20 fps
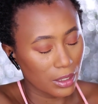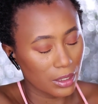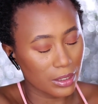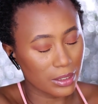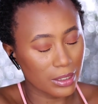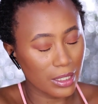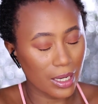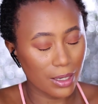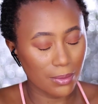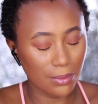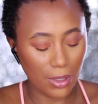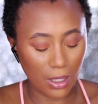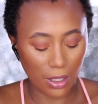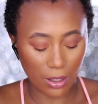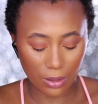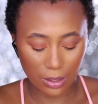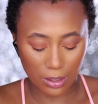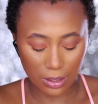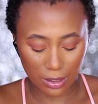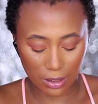The time
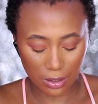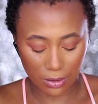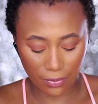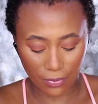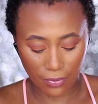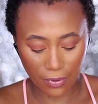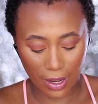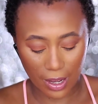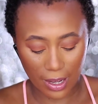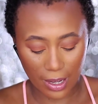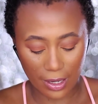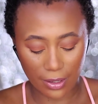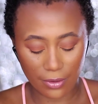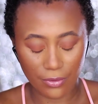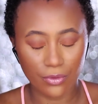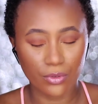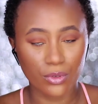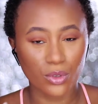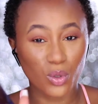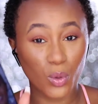now is
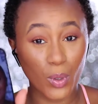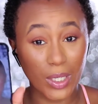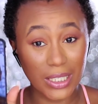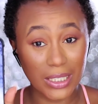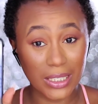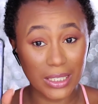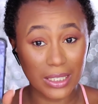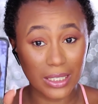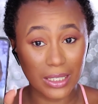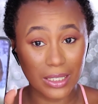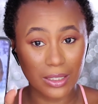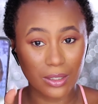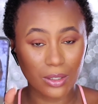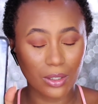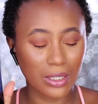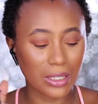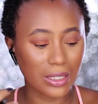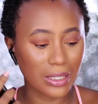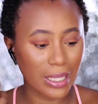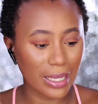5:20,
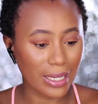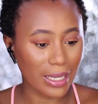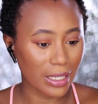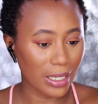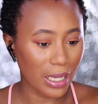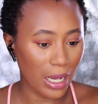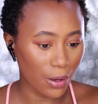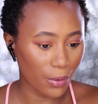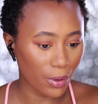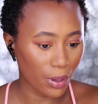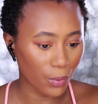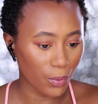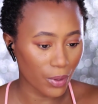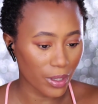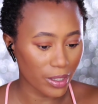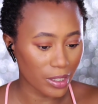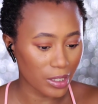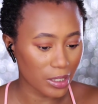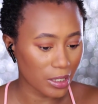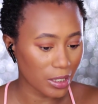so this is like an hour
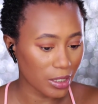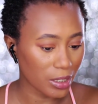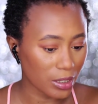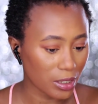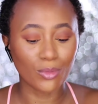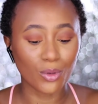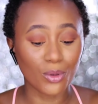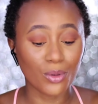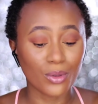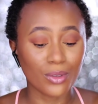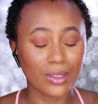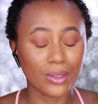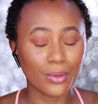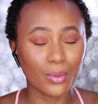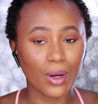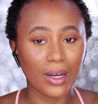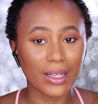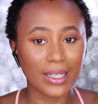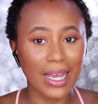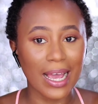wearing it.
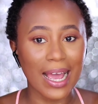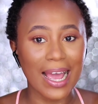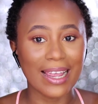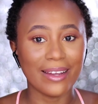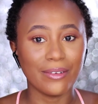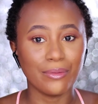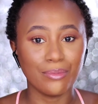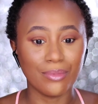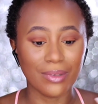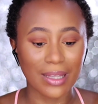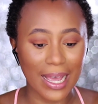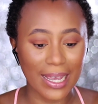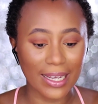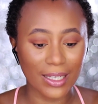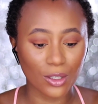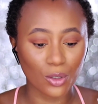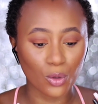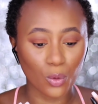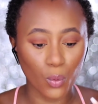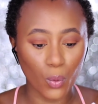The one I
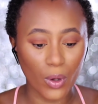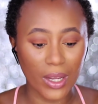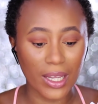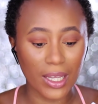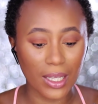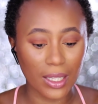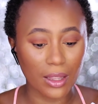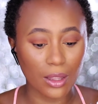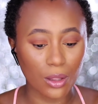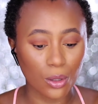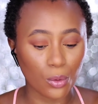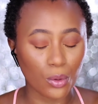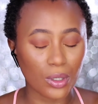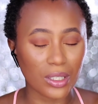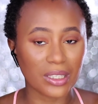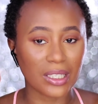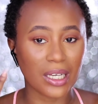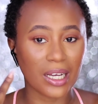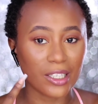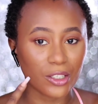like the way it
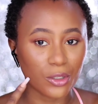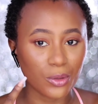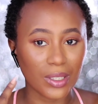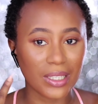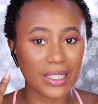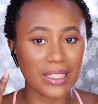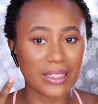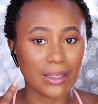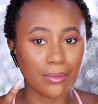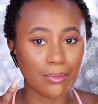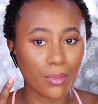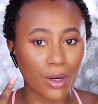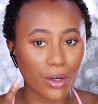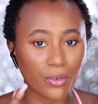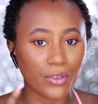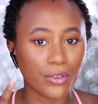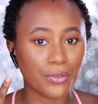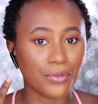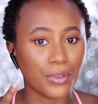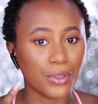looks is actually the
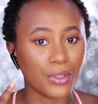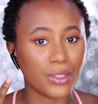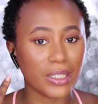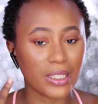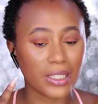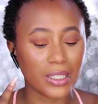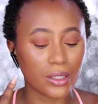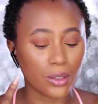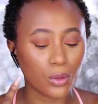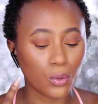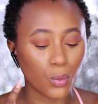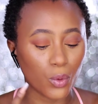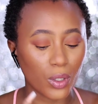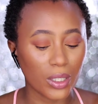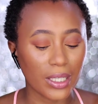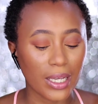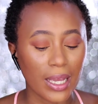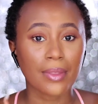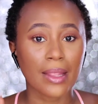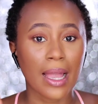Morphe Fluidicity
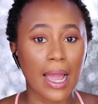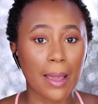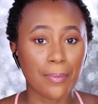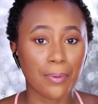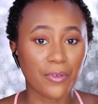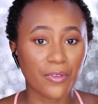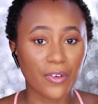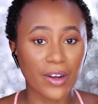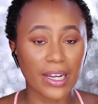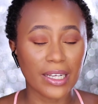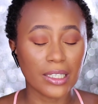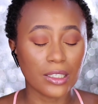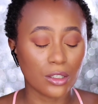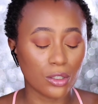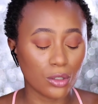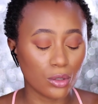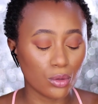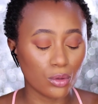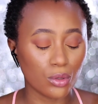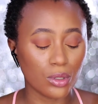one. I prefer
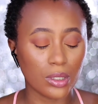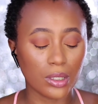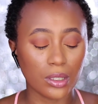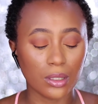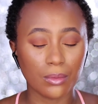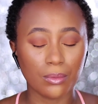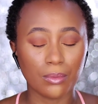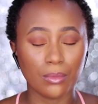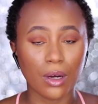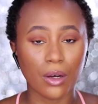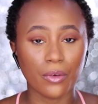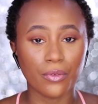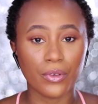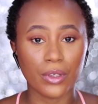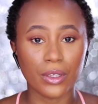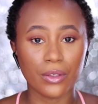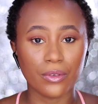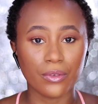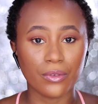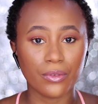it to the
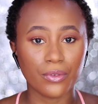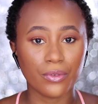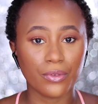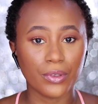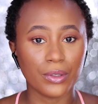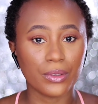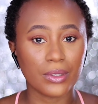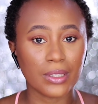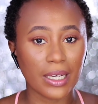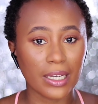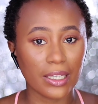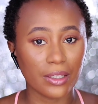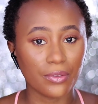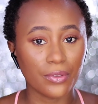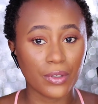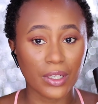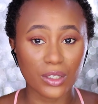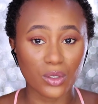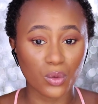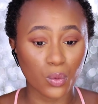Morphe Filter
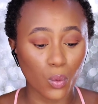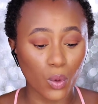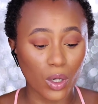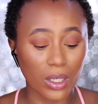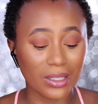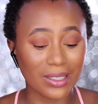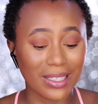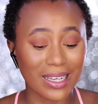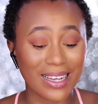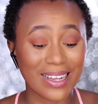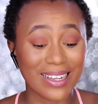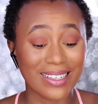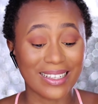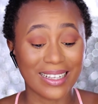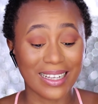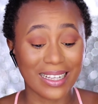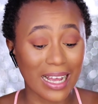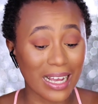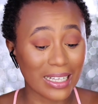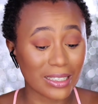Effect one
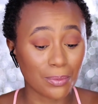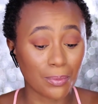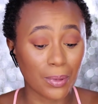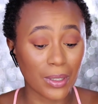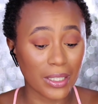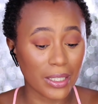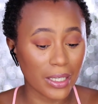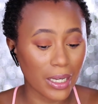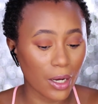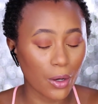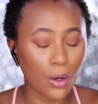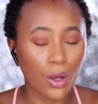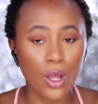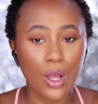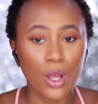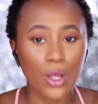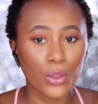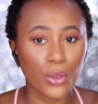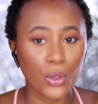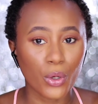as per now.
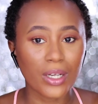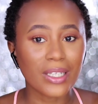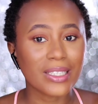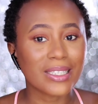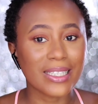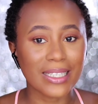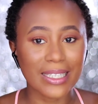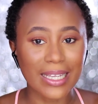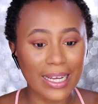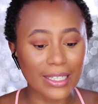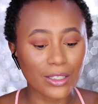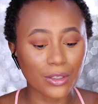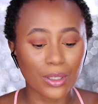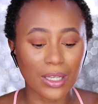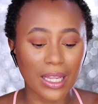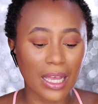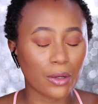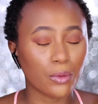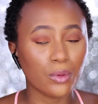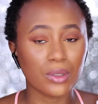The only thing I
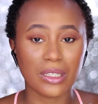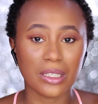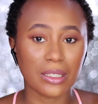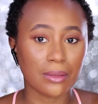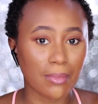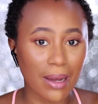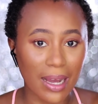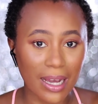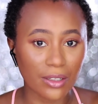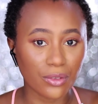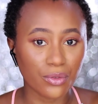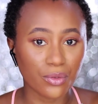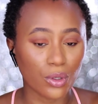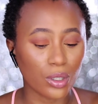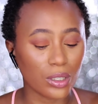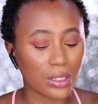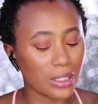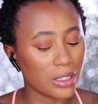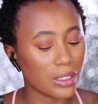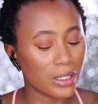don't like, which is my
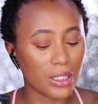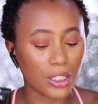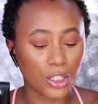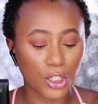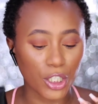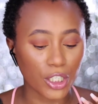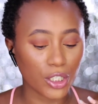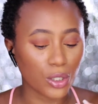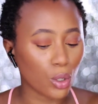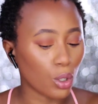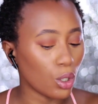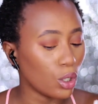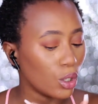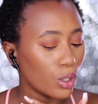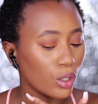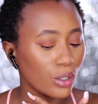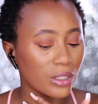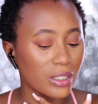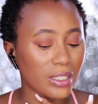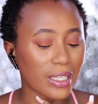fault, is the shade
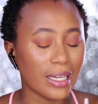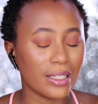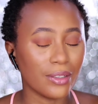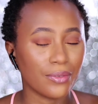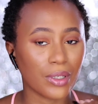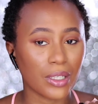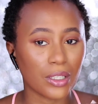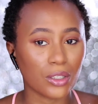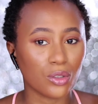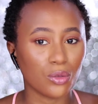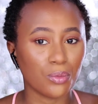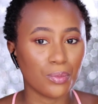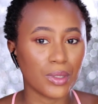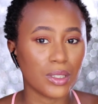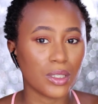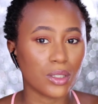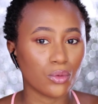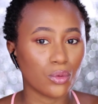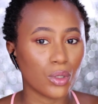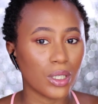color. It's kind of a little
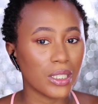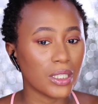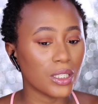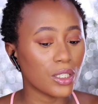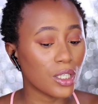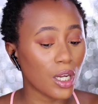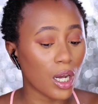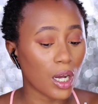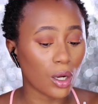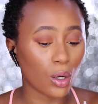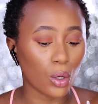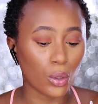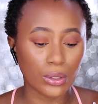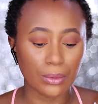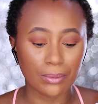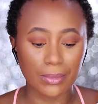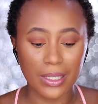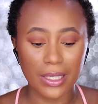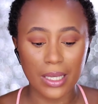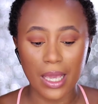bit running dark
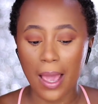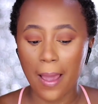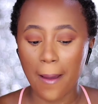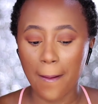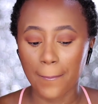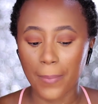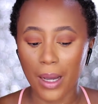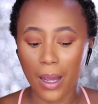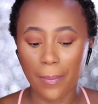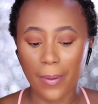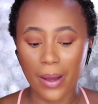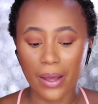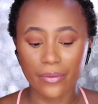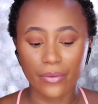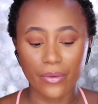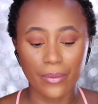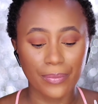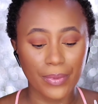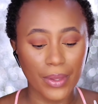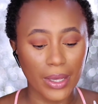on me, but
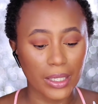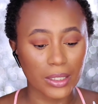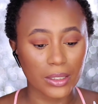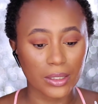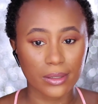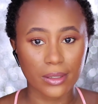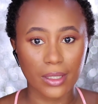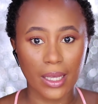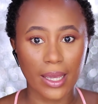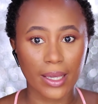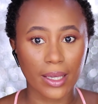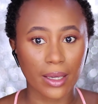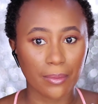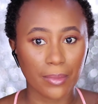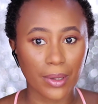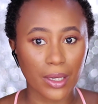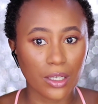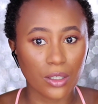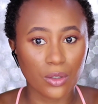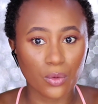apart from that I
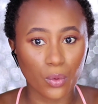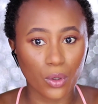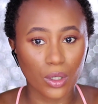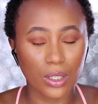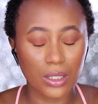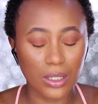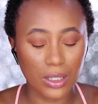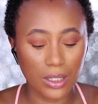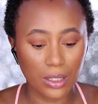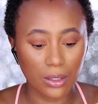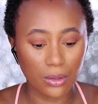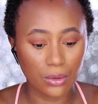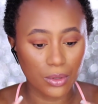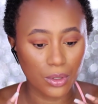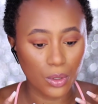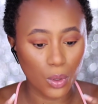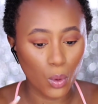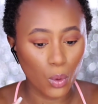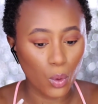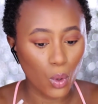can make it work still.
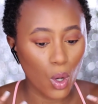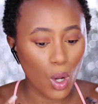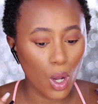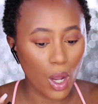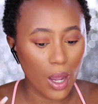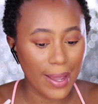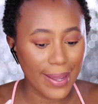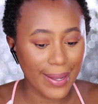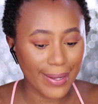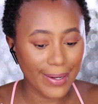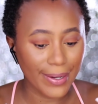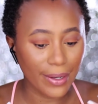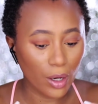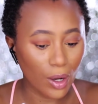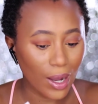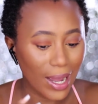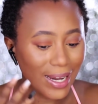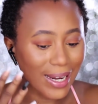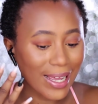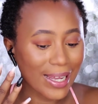So in
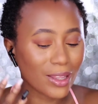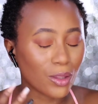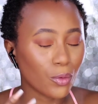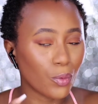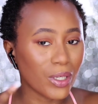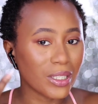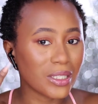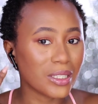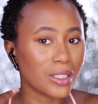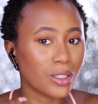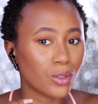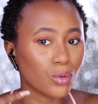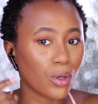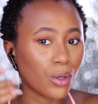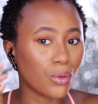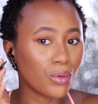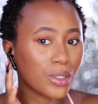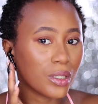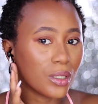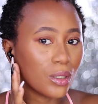all, I like the way this
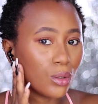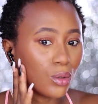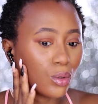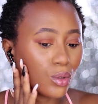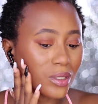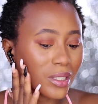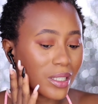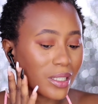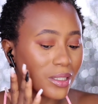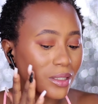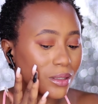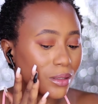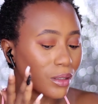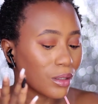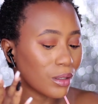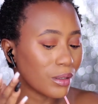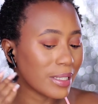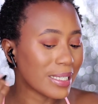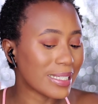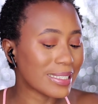one really looks.
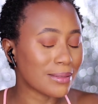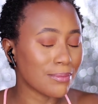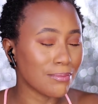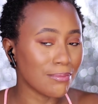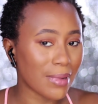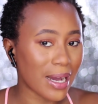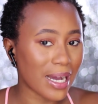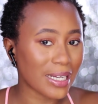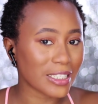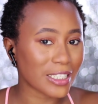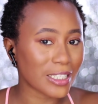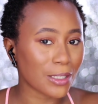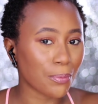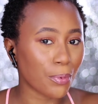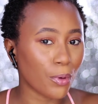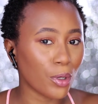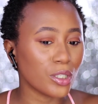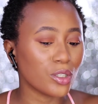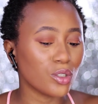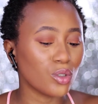It's matte,
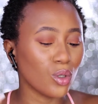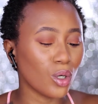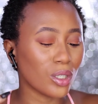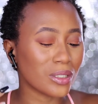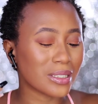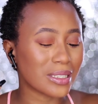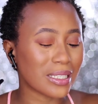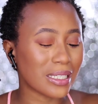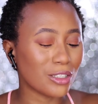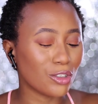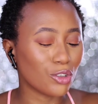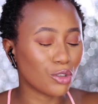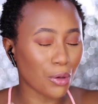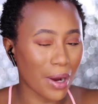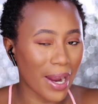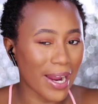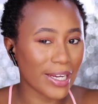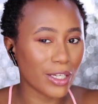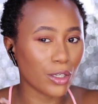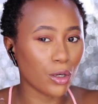but it's not
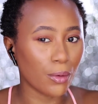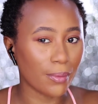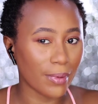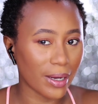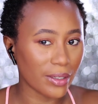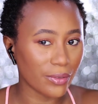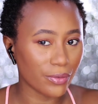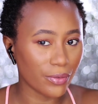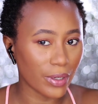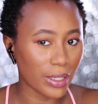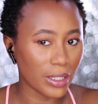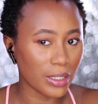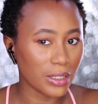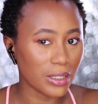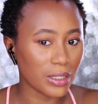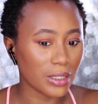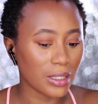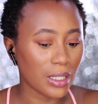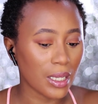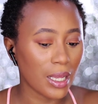drying on my
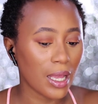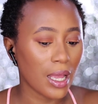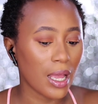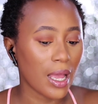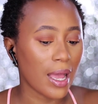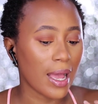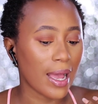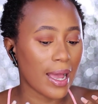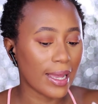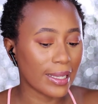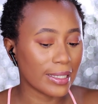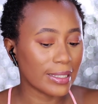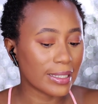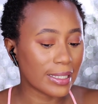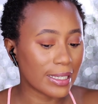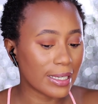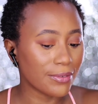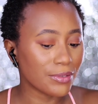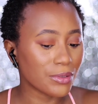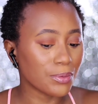face, and
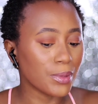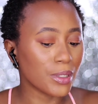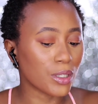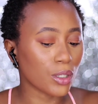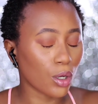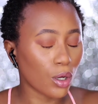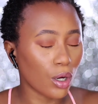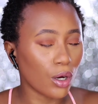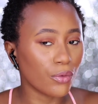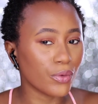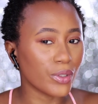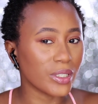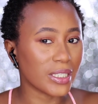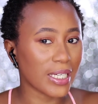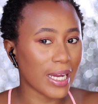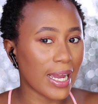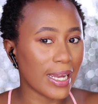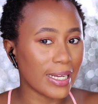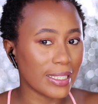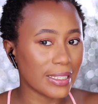it gives me the coverage
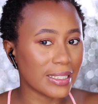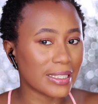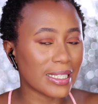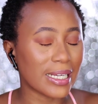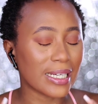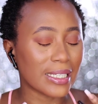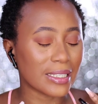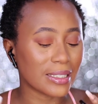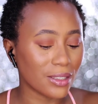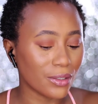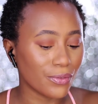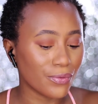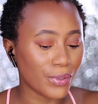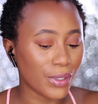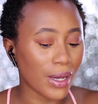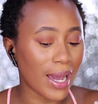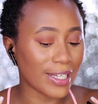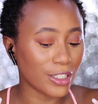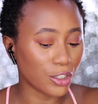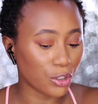I need, and I still
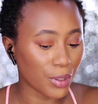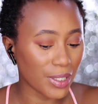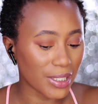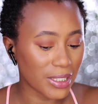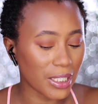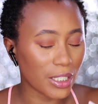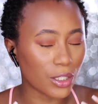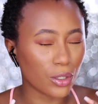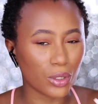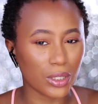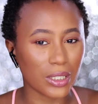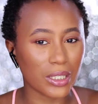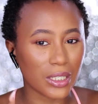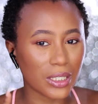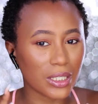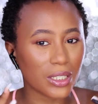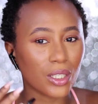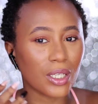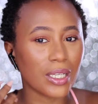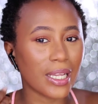feel hydrated on
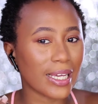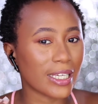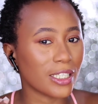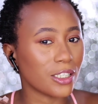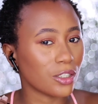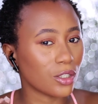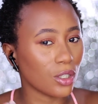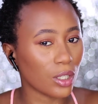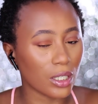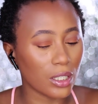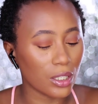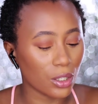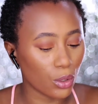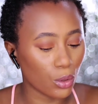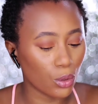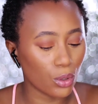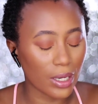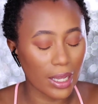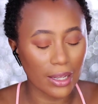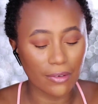it. It's not like sucking
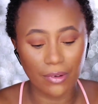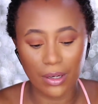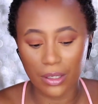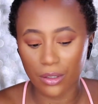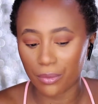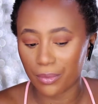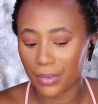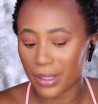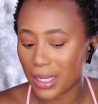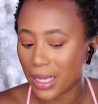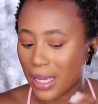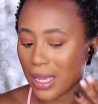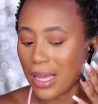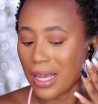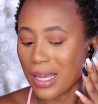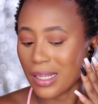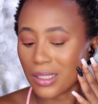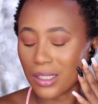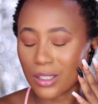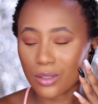the whole life out of me.
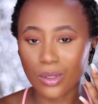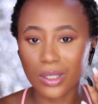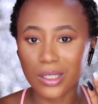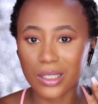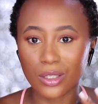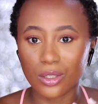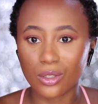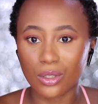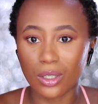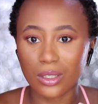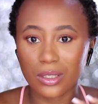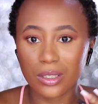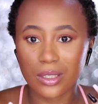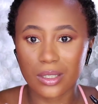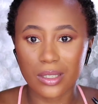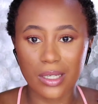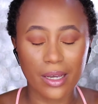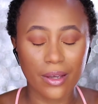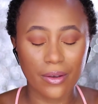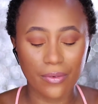This one is
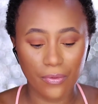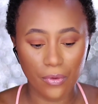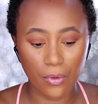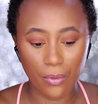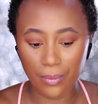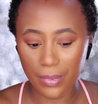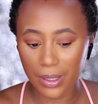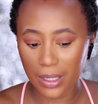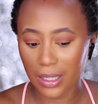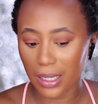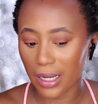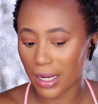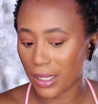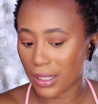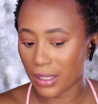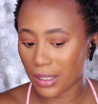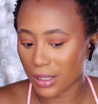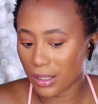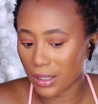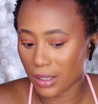just there for me,
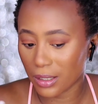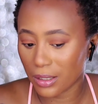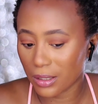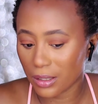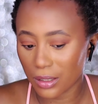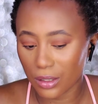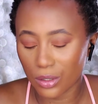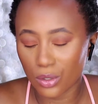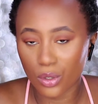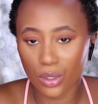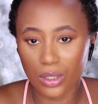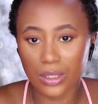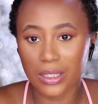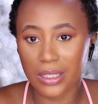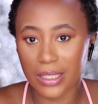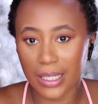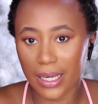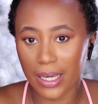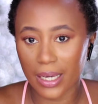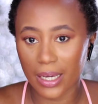like it's
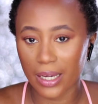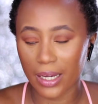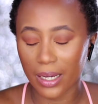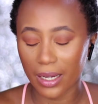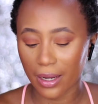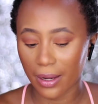just there.